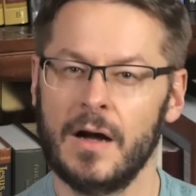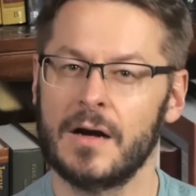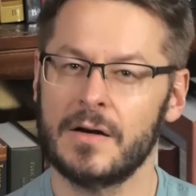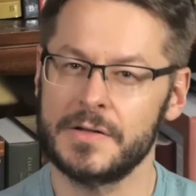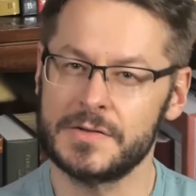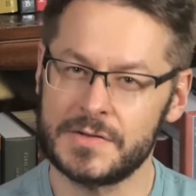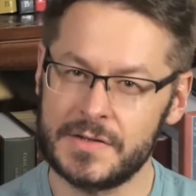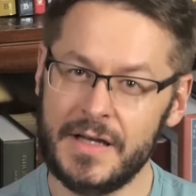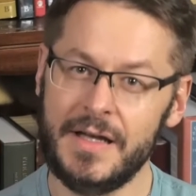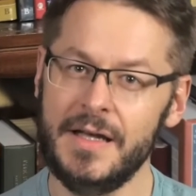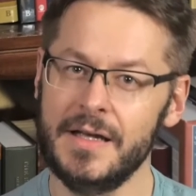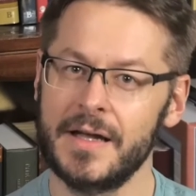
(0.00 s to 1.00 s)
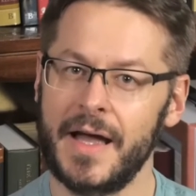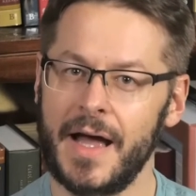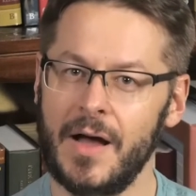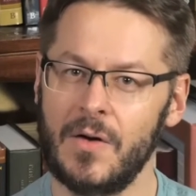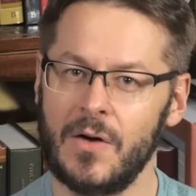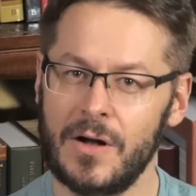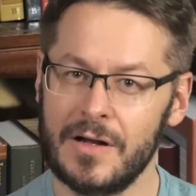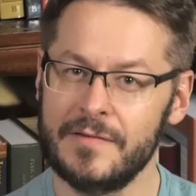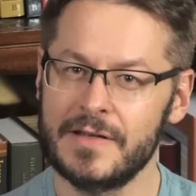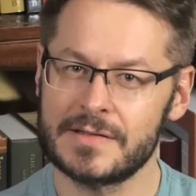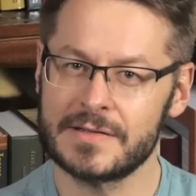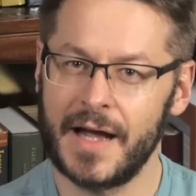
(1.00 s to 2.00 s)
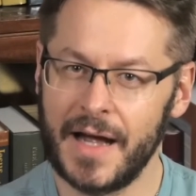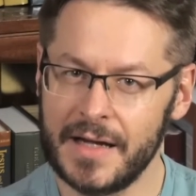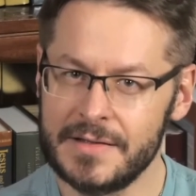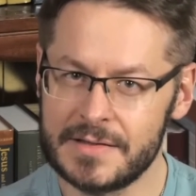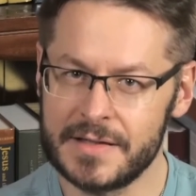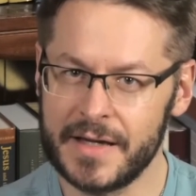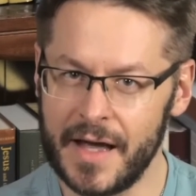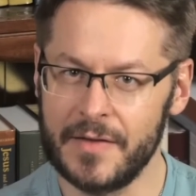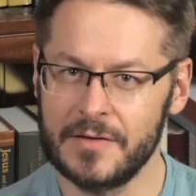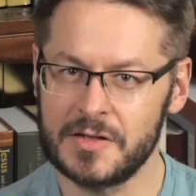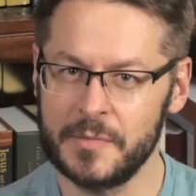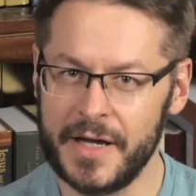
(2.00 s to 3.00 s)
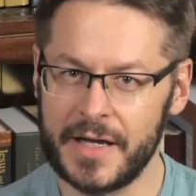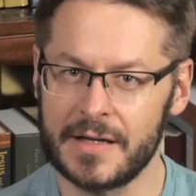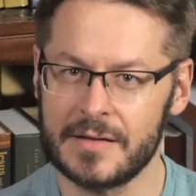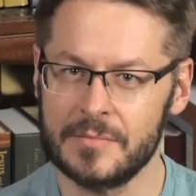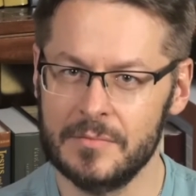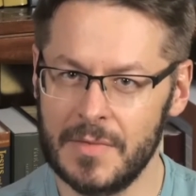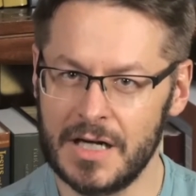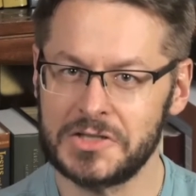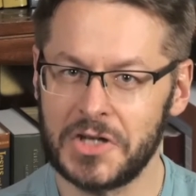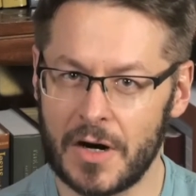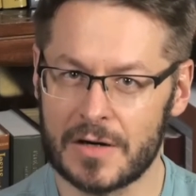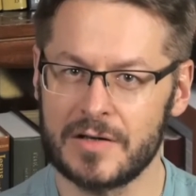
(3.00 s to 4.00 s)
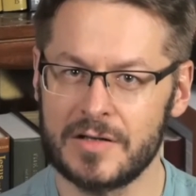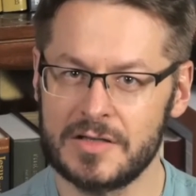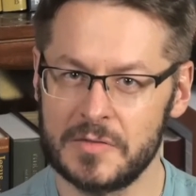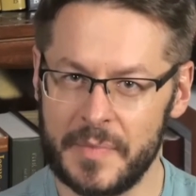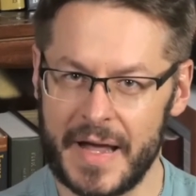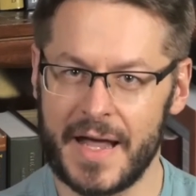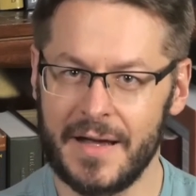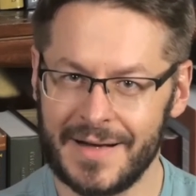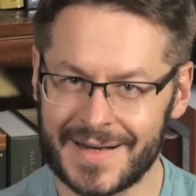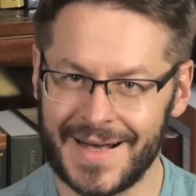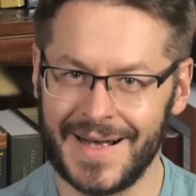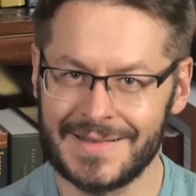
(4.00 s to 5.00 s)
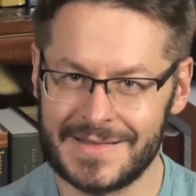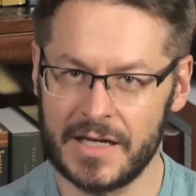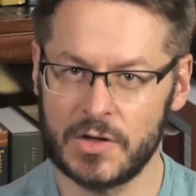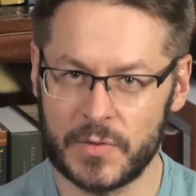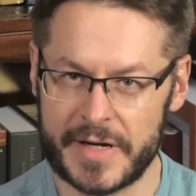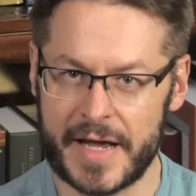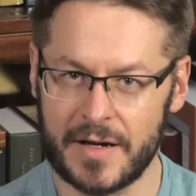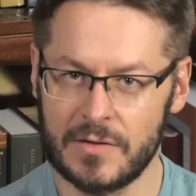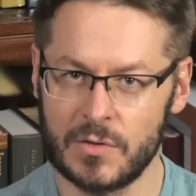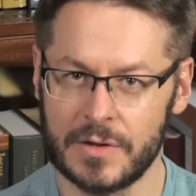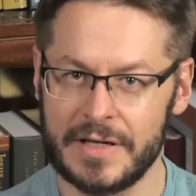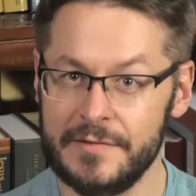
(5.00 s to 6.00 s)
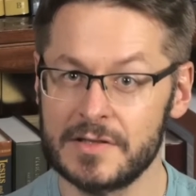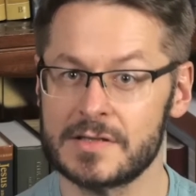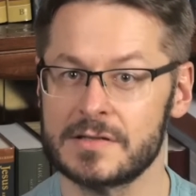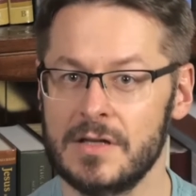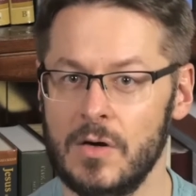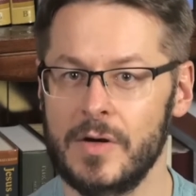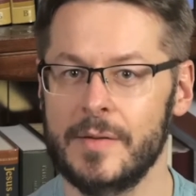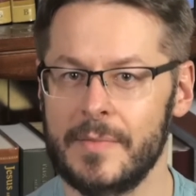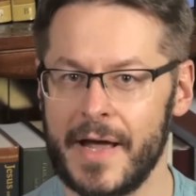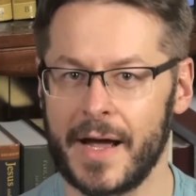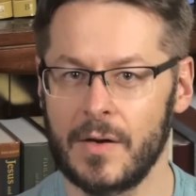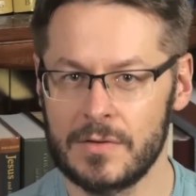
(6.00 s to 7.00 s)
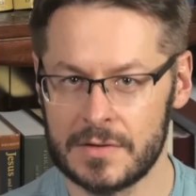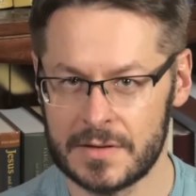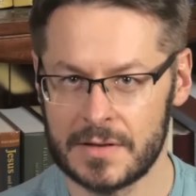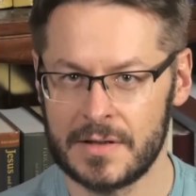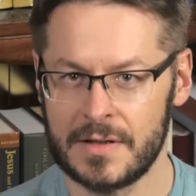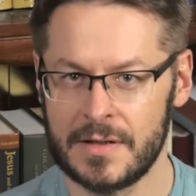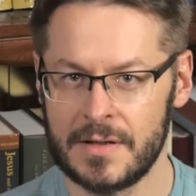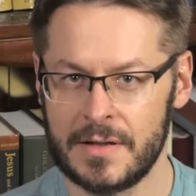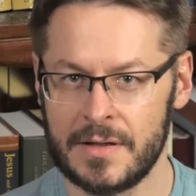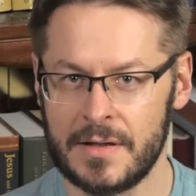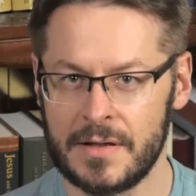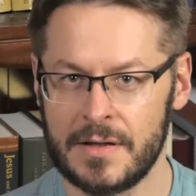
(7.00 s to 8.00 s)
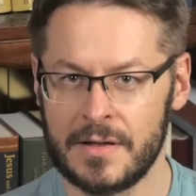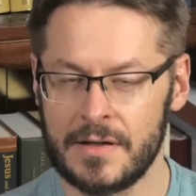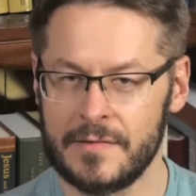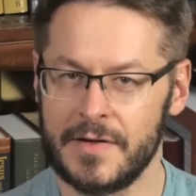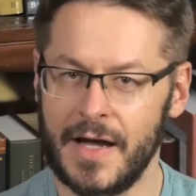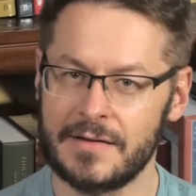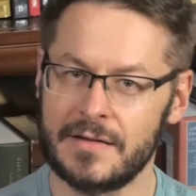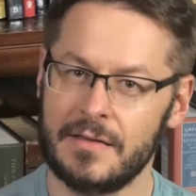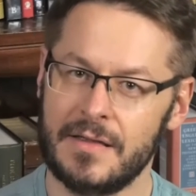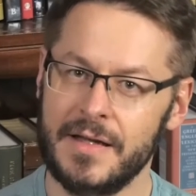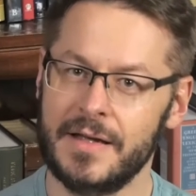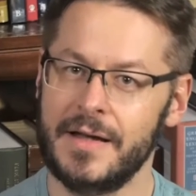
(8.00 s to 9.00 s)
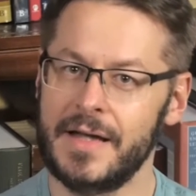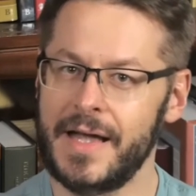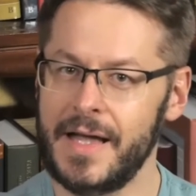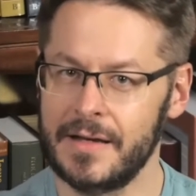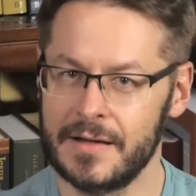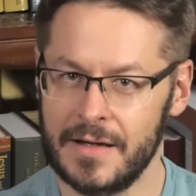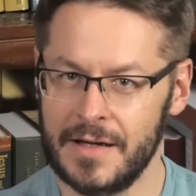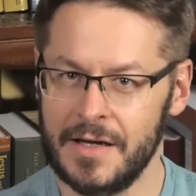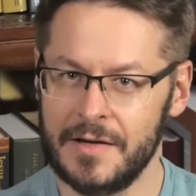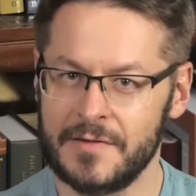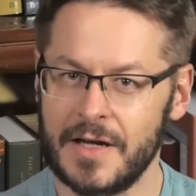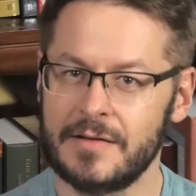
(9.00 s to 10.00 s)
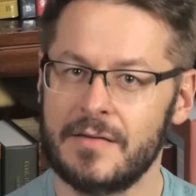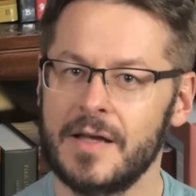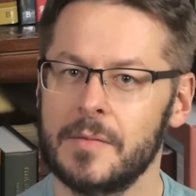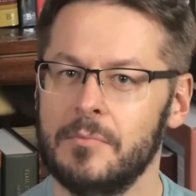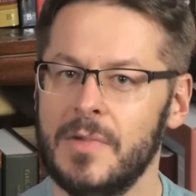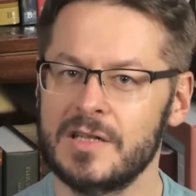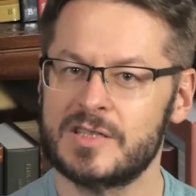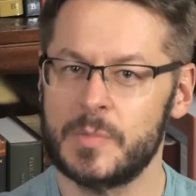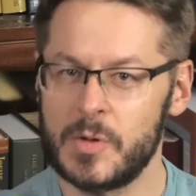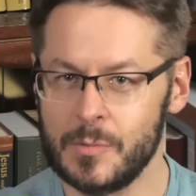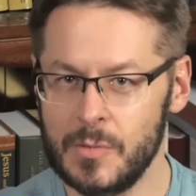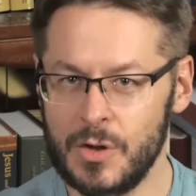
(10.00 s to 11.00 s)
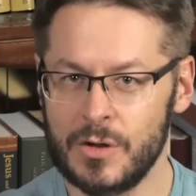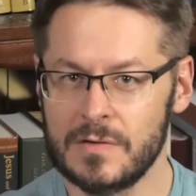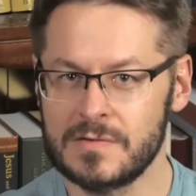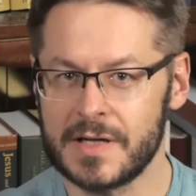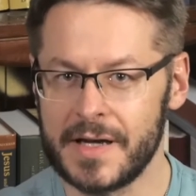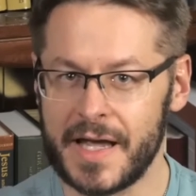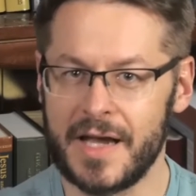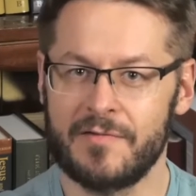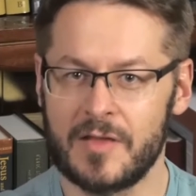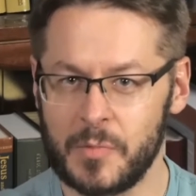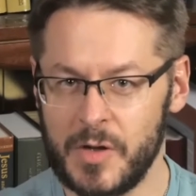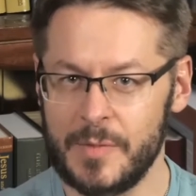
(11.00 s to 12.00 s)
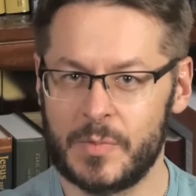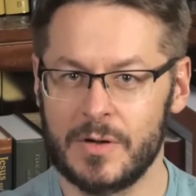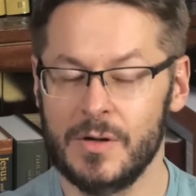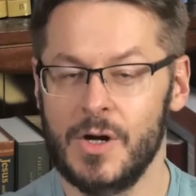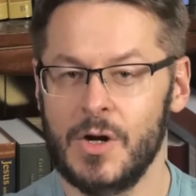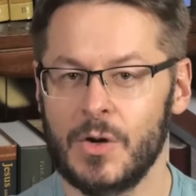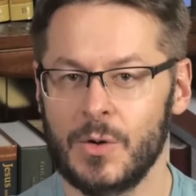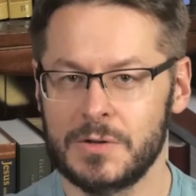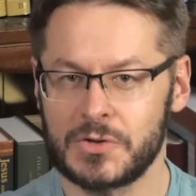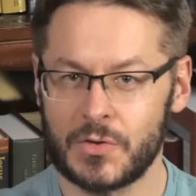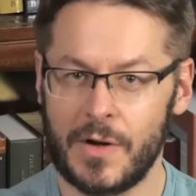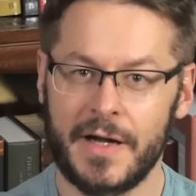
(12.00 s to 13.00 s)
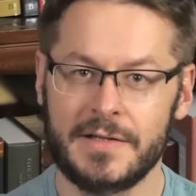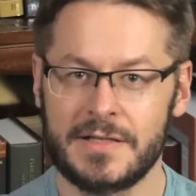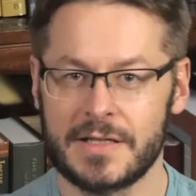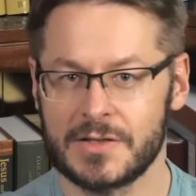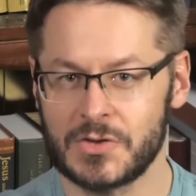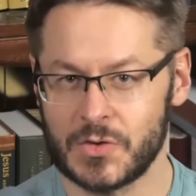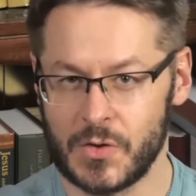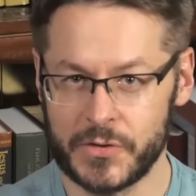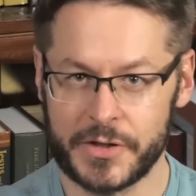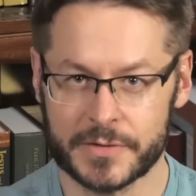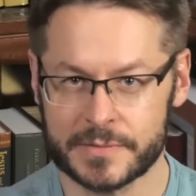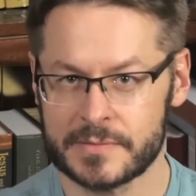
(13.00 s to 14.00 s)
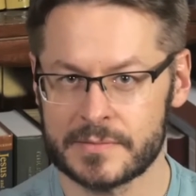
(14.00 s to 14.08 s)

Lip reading: Are you seeing how all of this ties together to make it much harder to ban a content creator or even slow him down? You've got to think ahead. You've got to think multiple moves ahead of the people who are trying to control you.